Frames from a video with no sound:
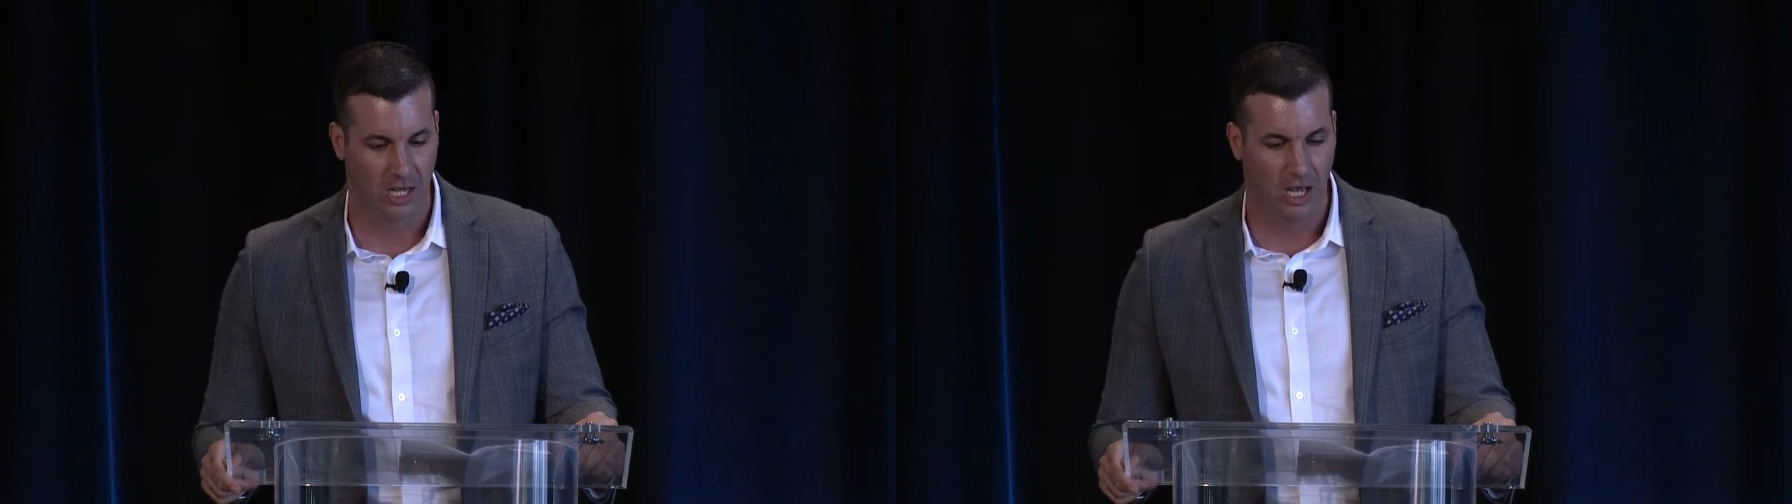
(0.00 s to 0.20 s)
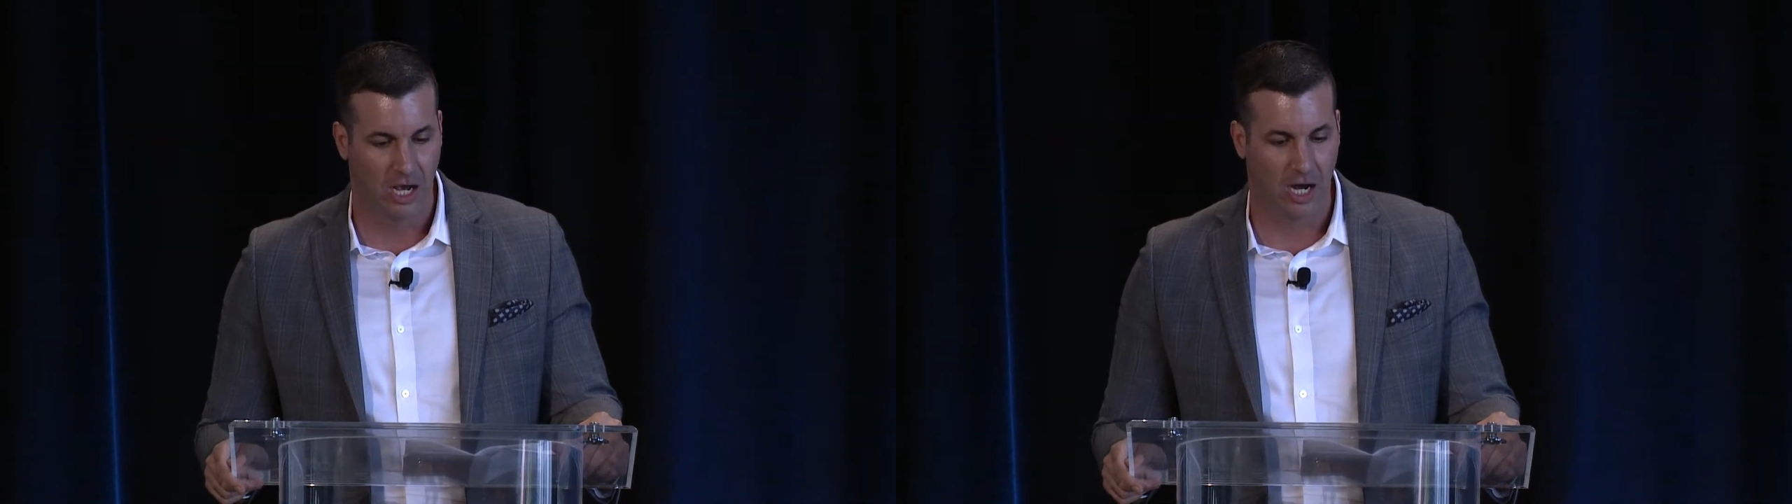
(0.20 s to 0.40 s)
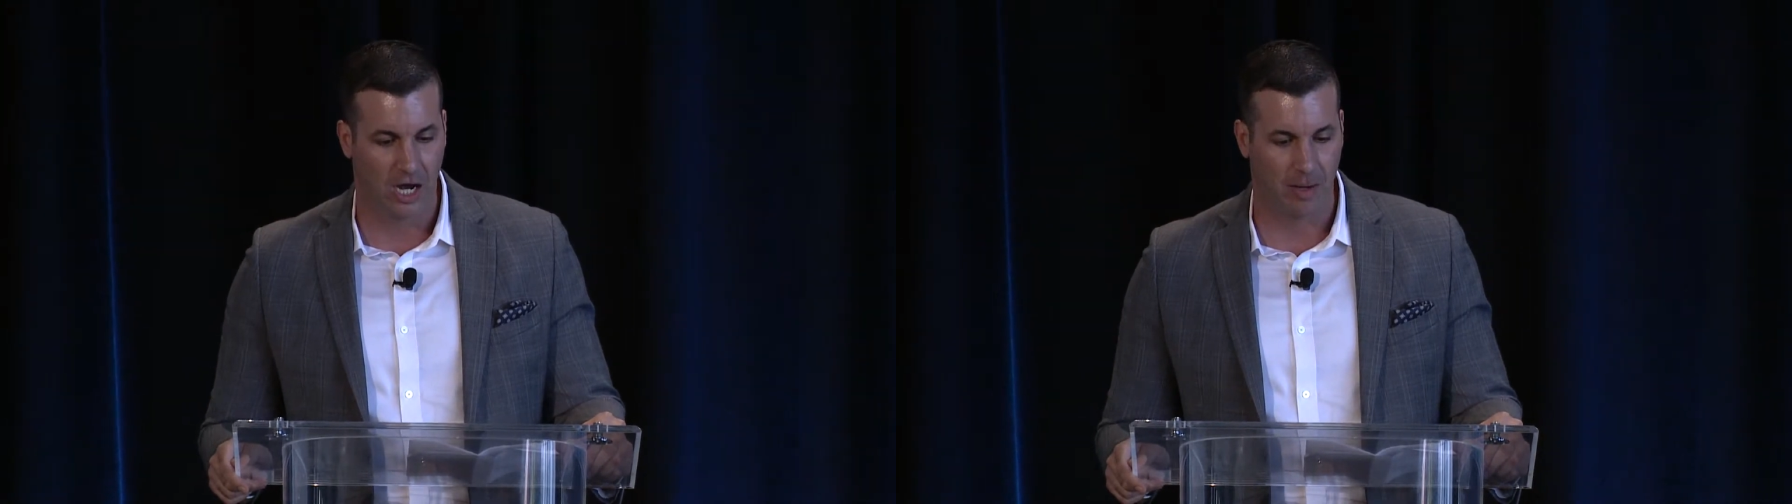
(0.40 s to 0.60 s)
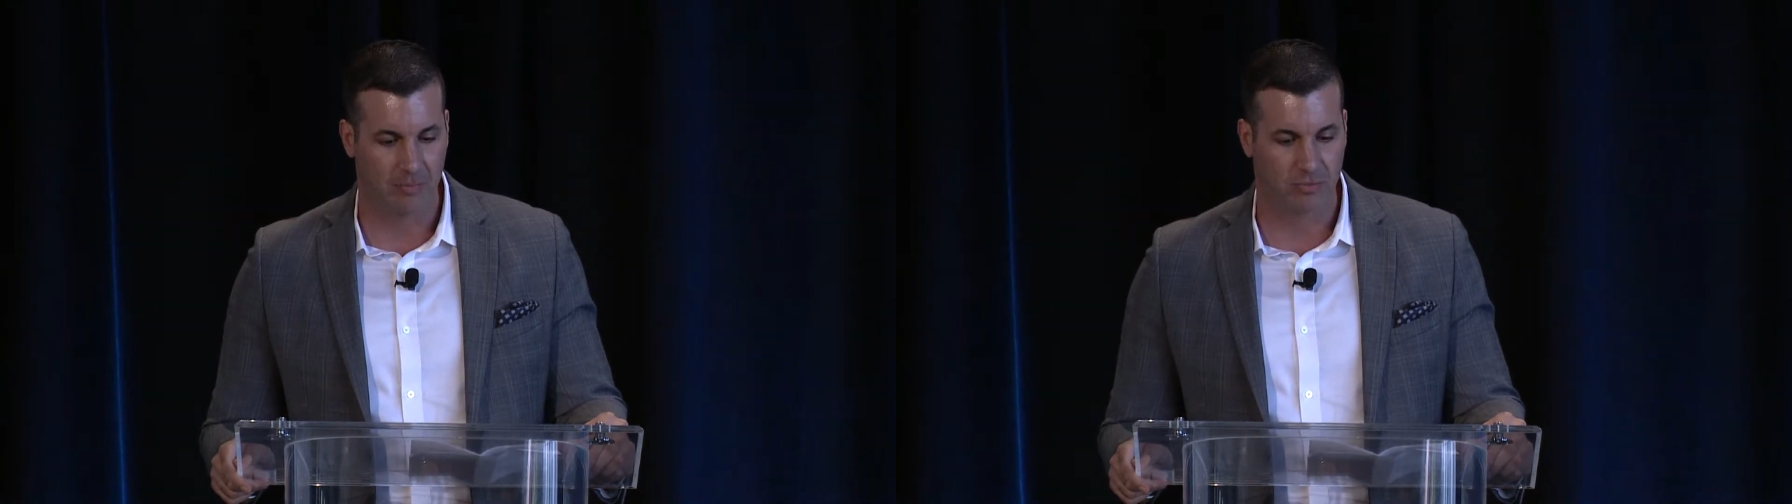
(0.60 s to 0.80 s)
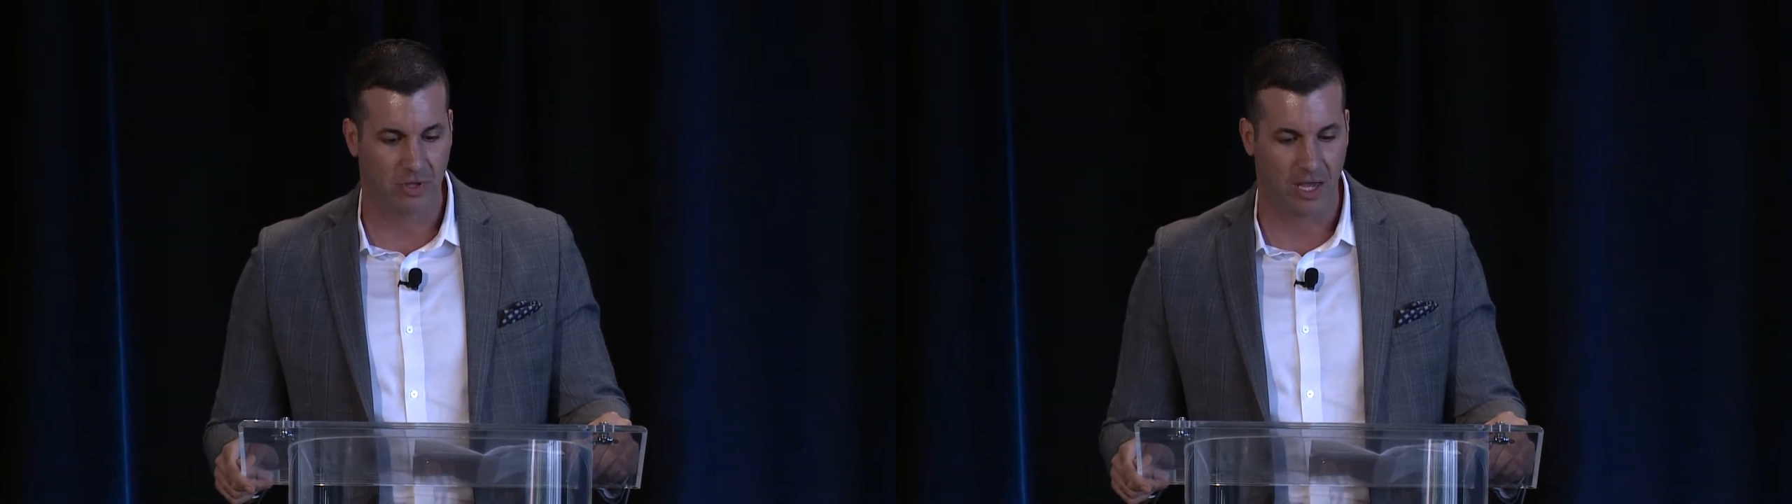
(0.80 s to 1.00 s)
Um,
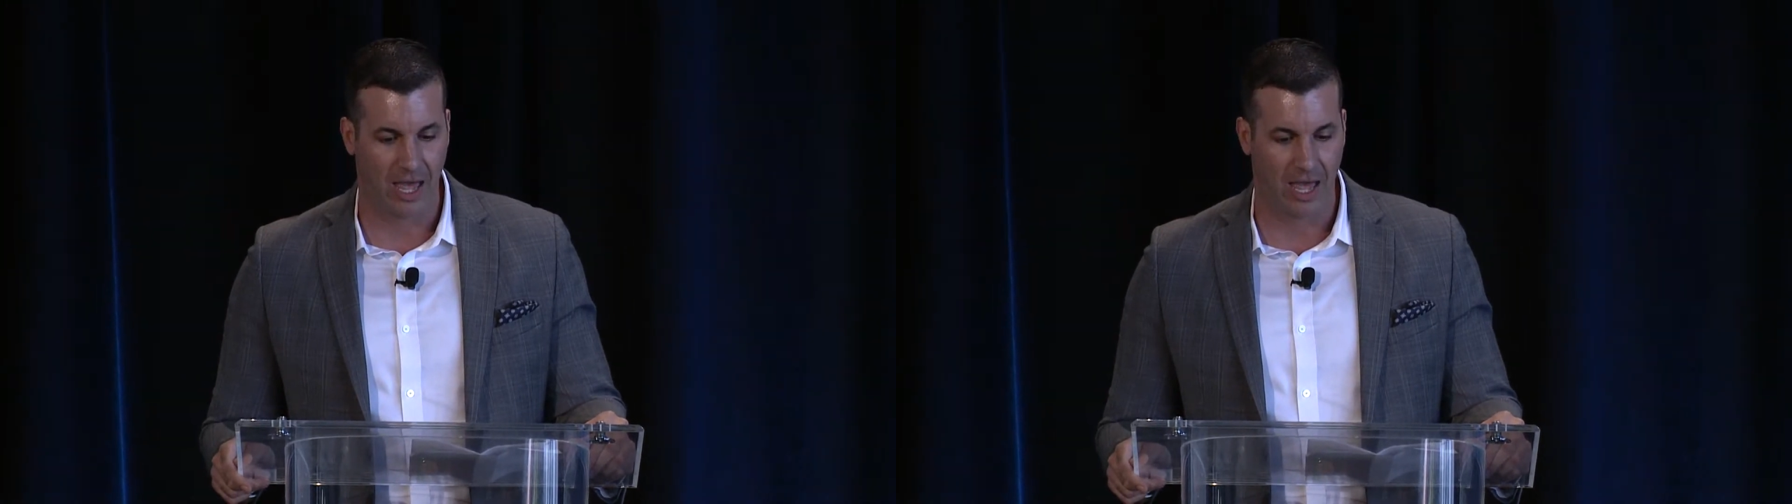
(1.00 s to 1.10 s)
they